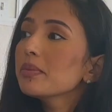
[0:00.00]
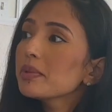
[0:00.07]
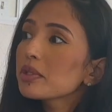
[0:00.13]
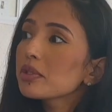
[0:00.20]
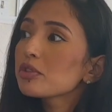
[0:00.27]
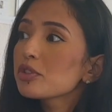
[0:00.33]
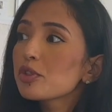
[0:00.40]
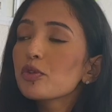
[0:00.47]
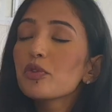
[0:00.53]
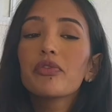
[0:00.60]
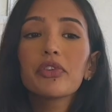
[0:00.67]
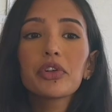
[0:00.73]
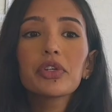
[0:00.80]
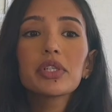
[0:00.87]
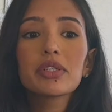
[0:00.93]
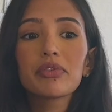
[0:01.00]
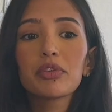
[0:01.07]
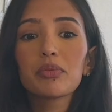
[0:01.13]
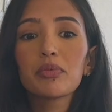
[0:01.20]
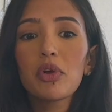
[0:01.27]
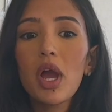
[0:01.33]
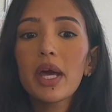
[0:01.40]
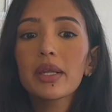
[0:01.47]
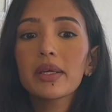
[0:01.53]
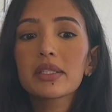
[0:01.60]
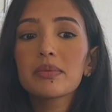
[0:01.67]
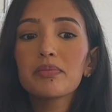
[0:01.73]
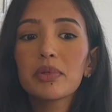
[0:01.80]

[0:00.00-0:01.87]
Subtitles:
but they're two very different products.